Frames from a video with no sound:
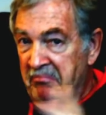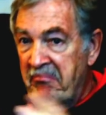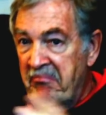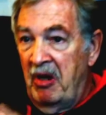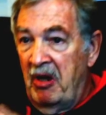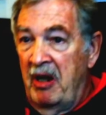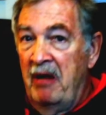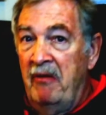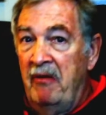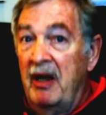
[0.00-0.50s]

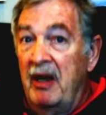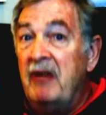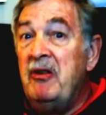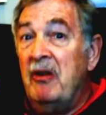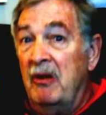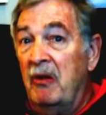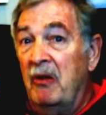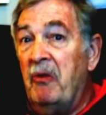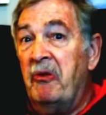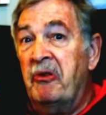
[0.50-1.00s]
Well, that's a
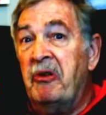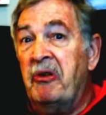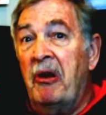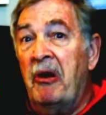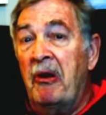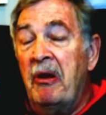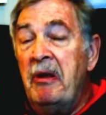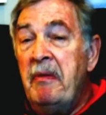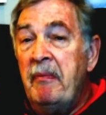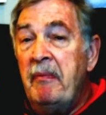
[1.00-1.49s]
little
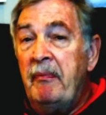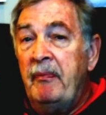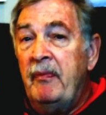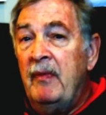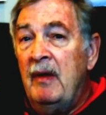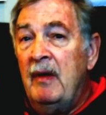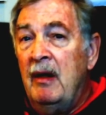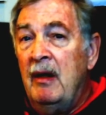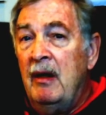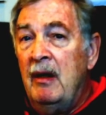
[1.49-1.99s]
scary.
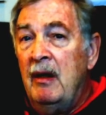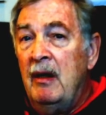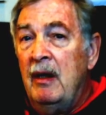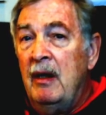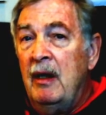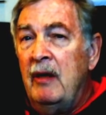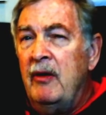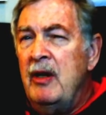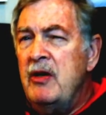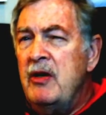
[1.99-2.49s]
Then